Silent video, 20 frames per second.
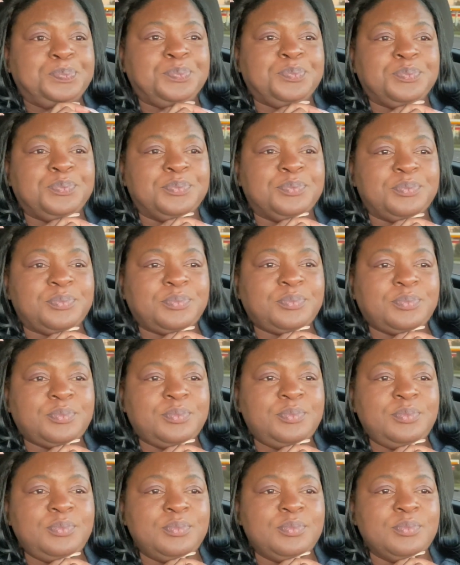
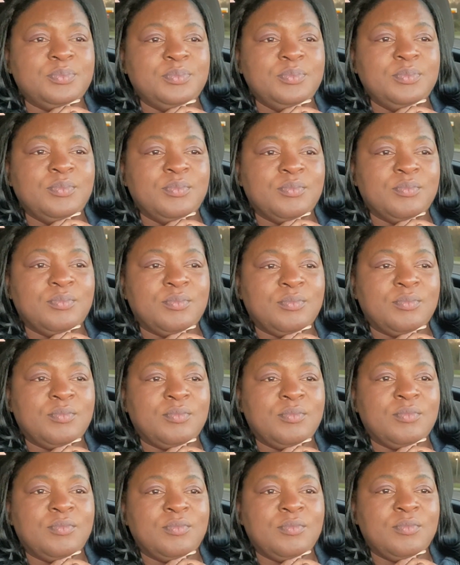Nothing is said.